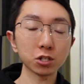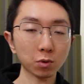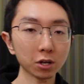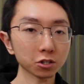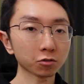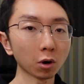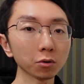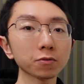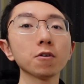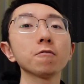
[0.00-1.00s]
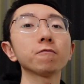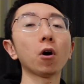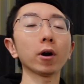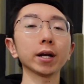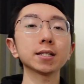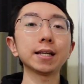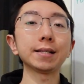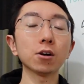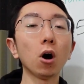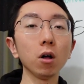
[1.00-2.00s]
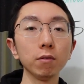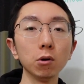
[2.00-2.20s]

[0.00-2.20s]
as well as growth far exceeds all of